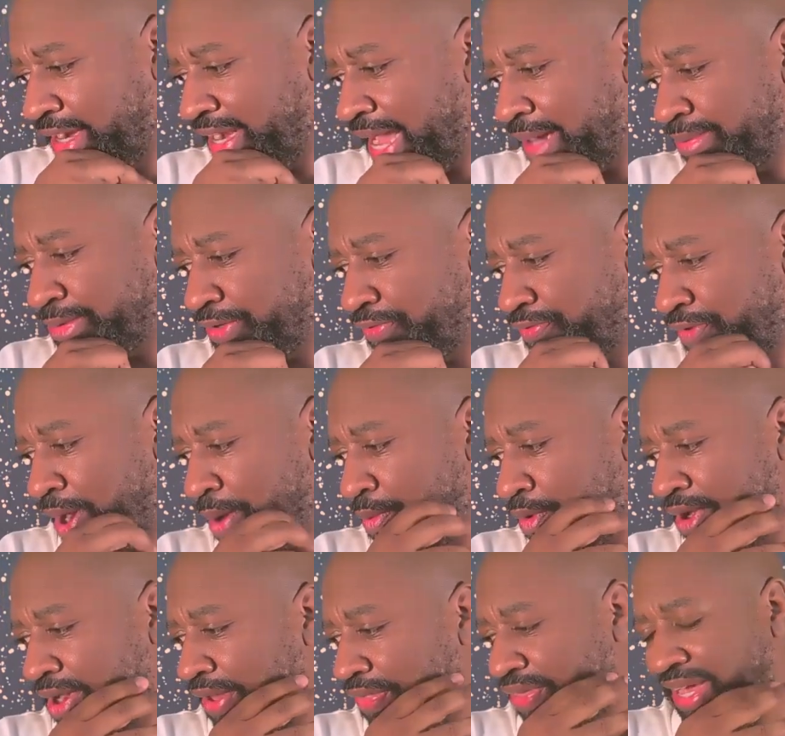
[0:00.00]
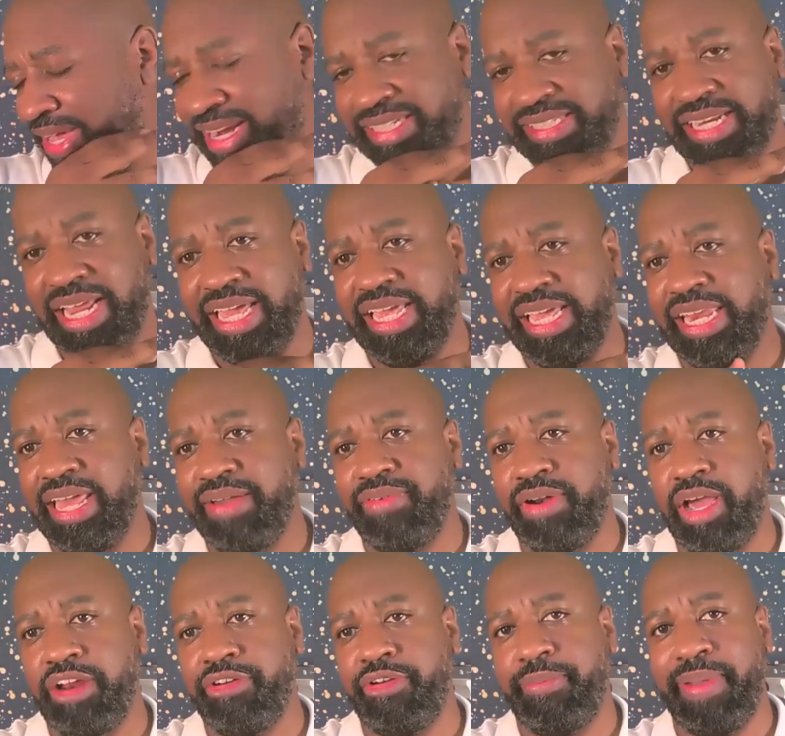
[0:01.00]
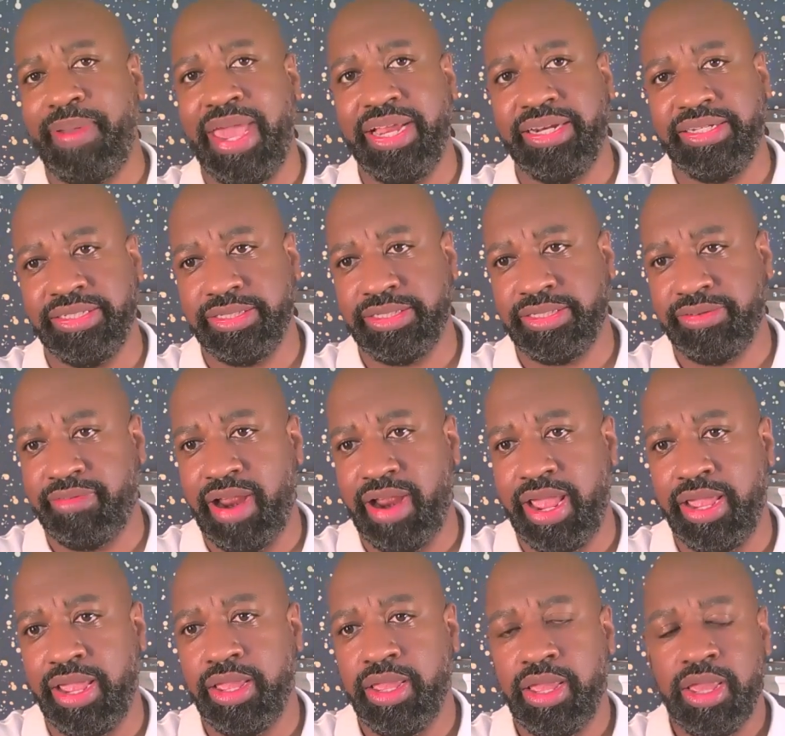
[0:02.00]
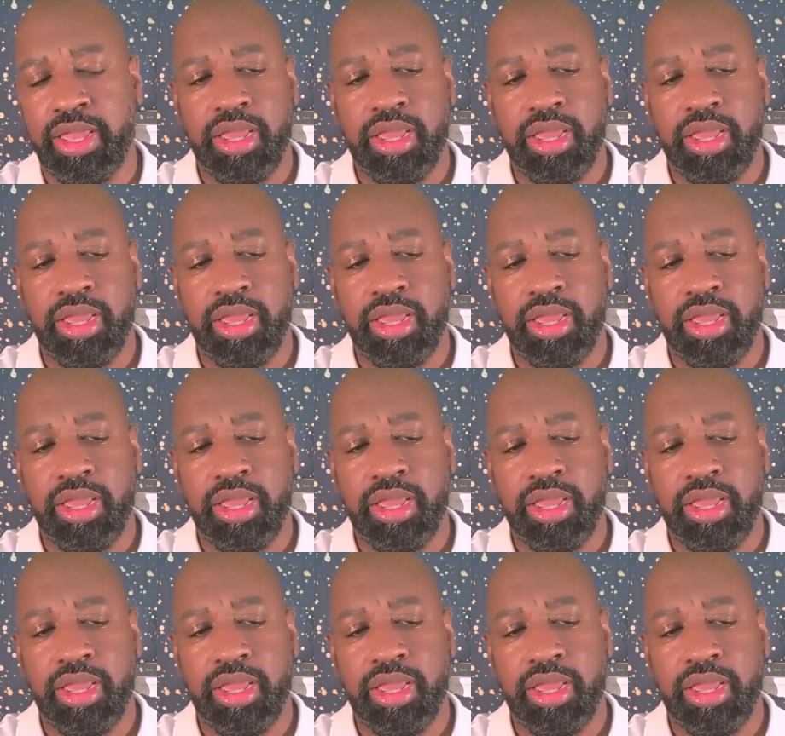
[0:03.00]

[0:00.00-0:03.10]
adoption framework, I think that's like 1,100 pages, right?